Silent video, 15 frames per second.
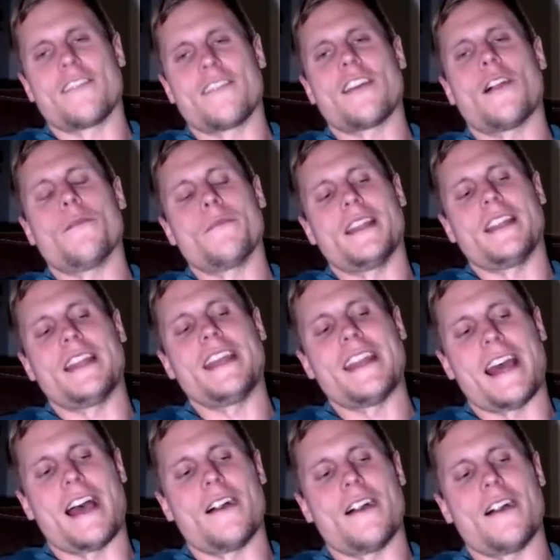It's helped me
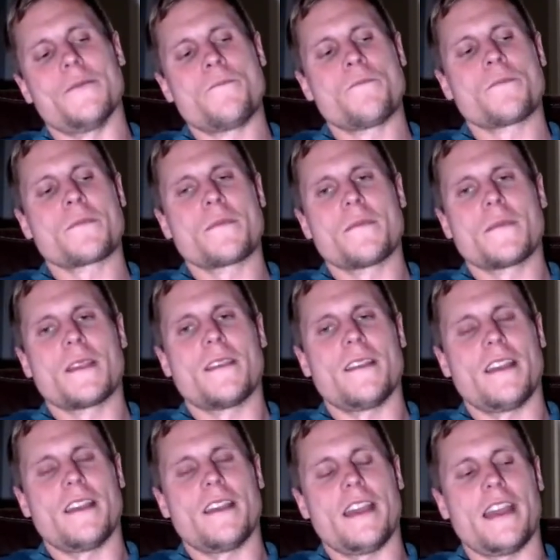lean out.
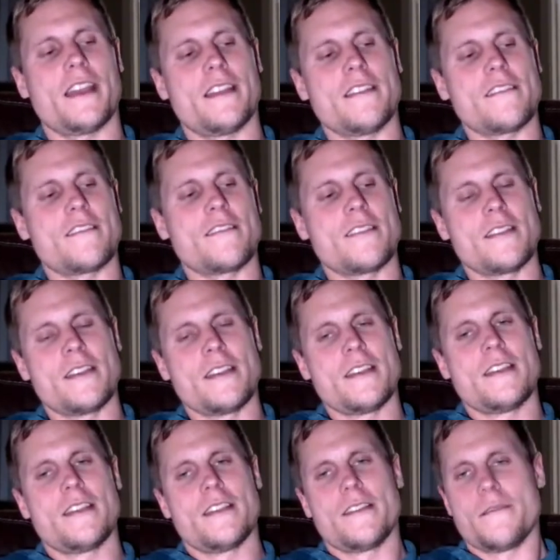And,
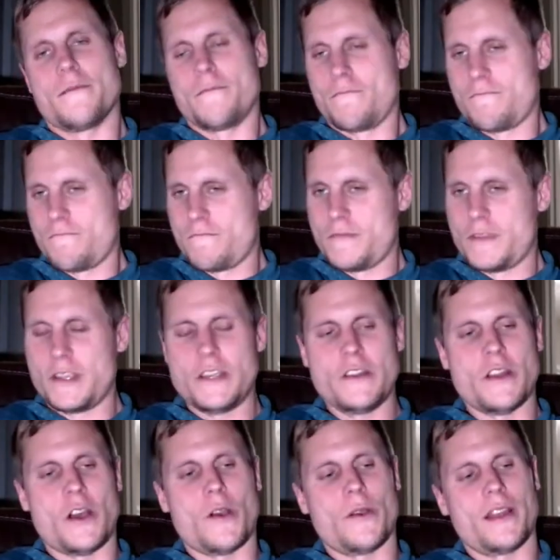
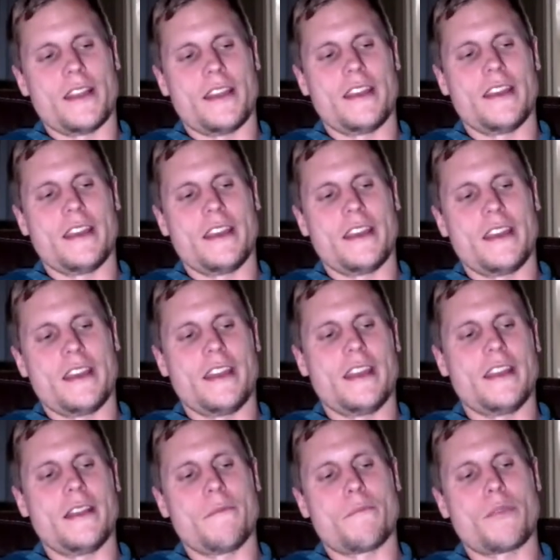
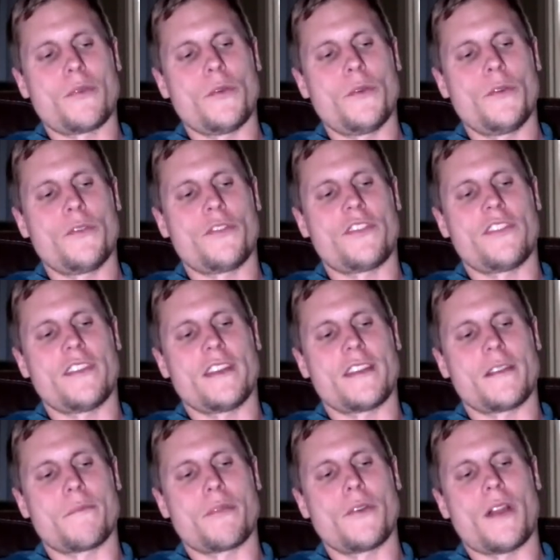it improves,
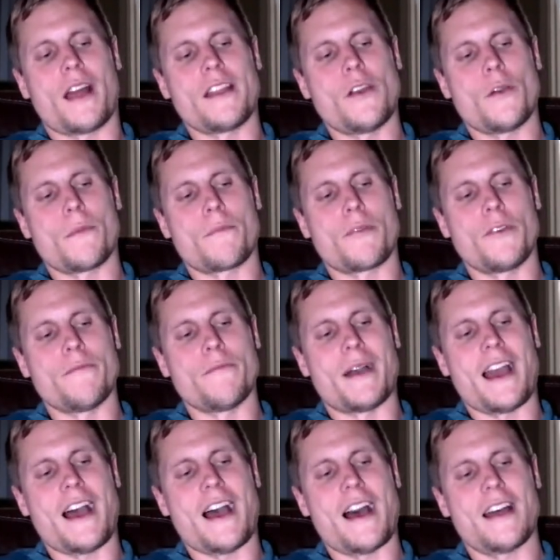I know it improved
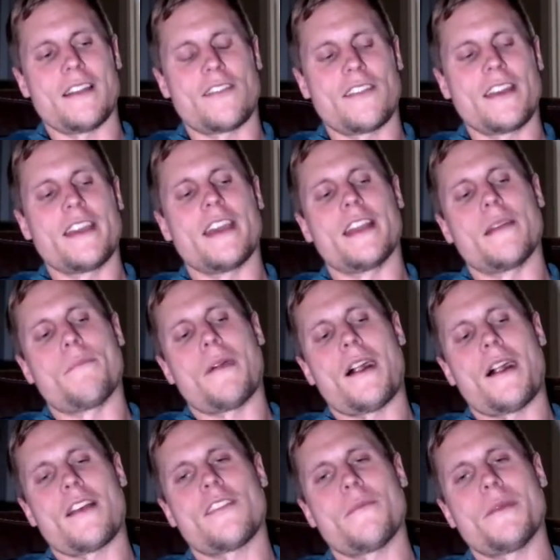my odds and the
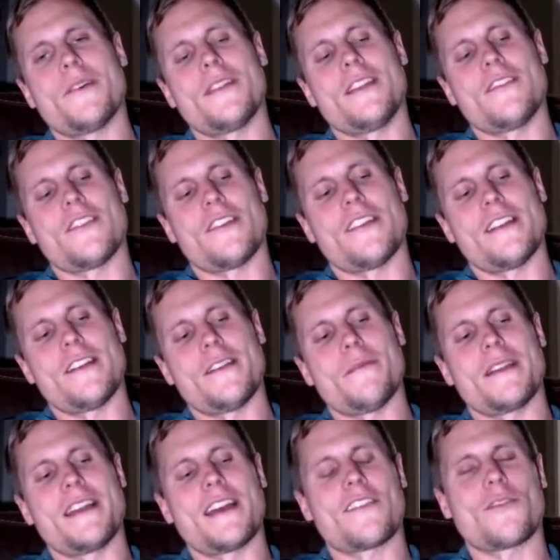possibilities are there,
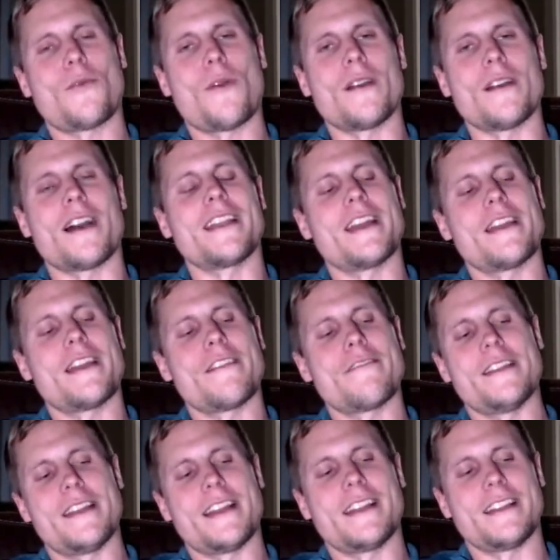but guess what? I never
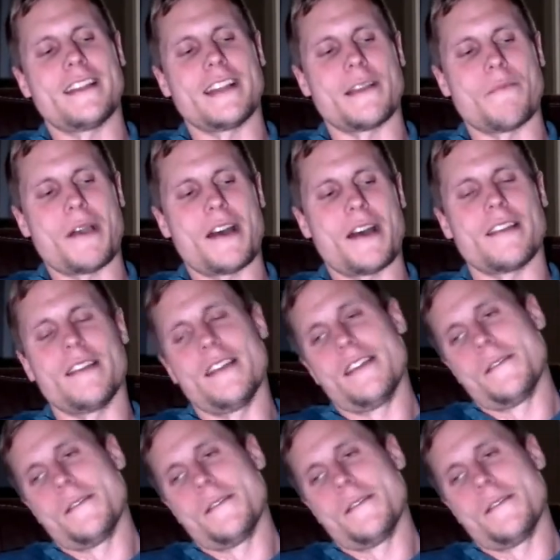did anything about it.